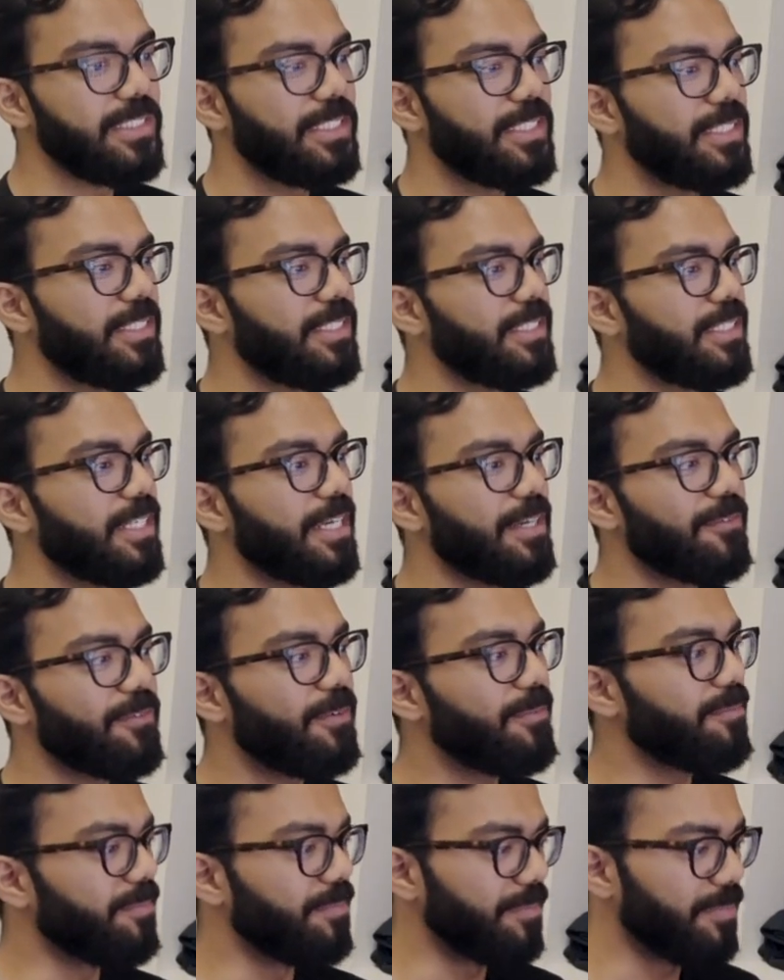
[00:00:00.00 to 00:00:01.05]
here, like
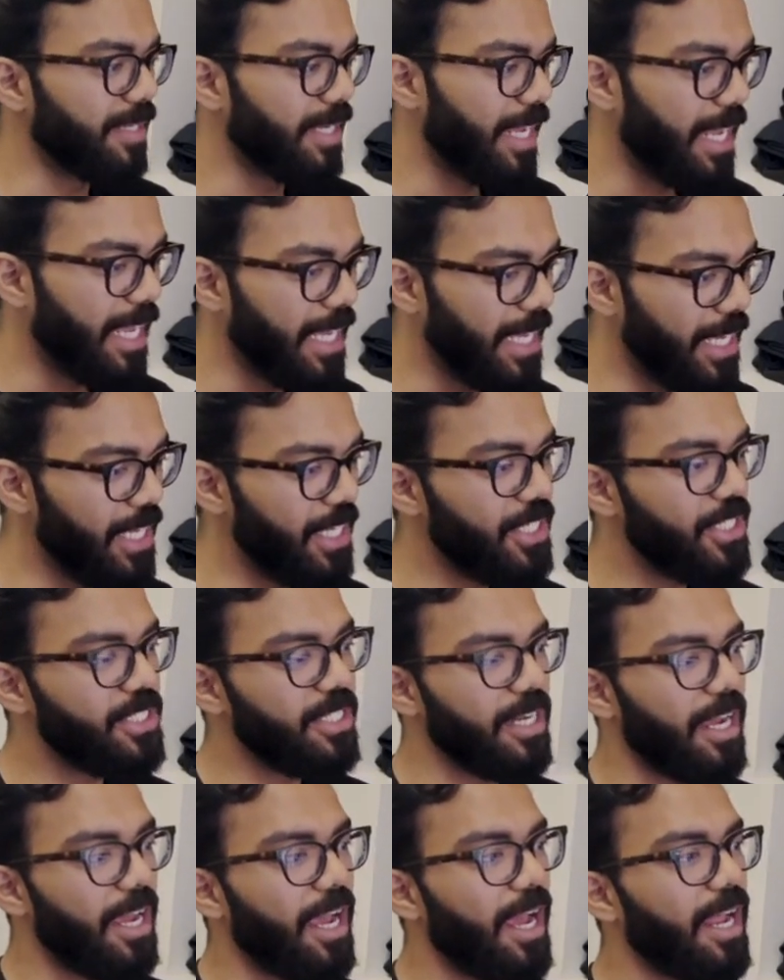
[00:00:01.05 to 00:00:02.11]
from each
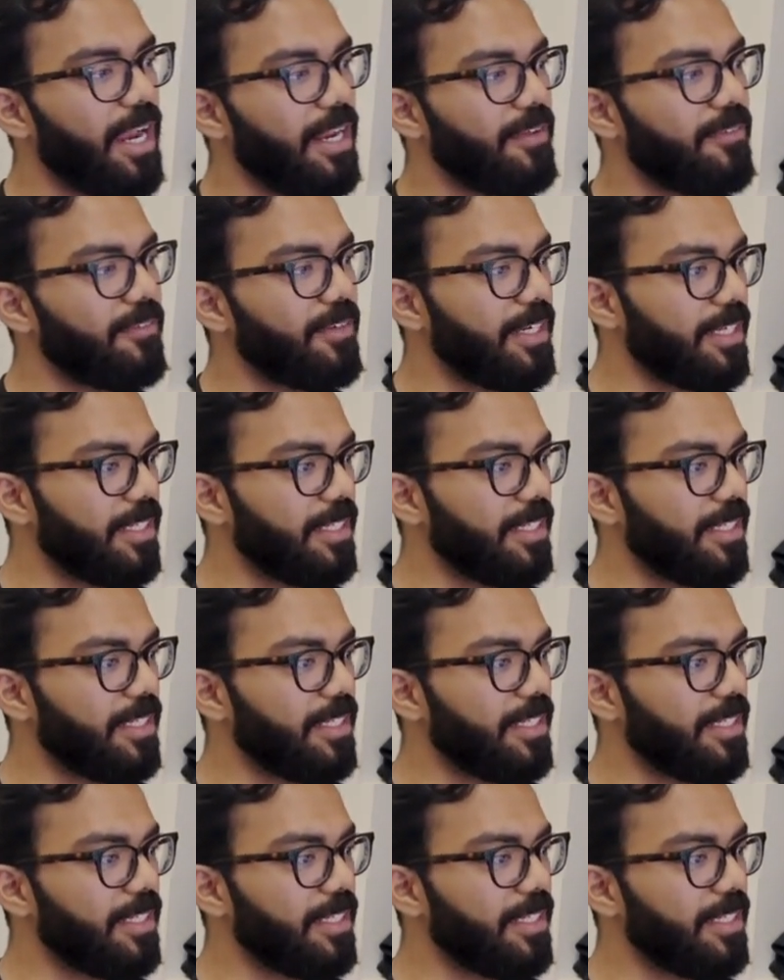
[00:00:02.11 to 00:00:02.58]
and every,